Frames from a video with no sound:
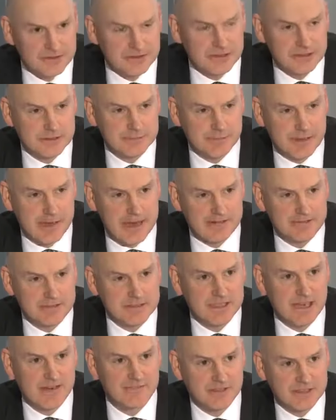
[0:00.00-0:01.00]
the despair
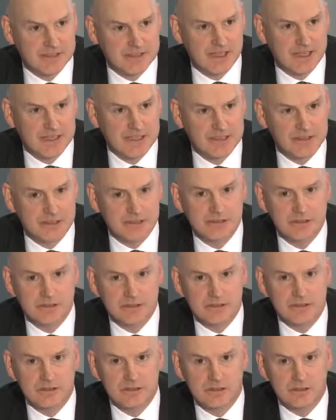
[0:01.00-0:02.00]
and devastation
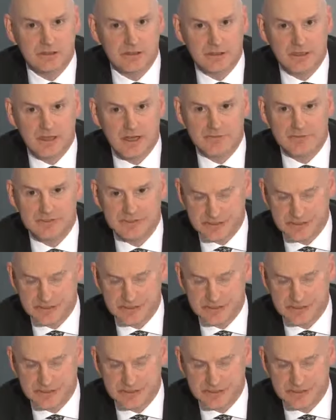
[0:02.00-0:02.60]
of a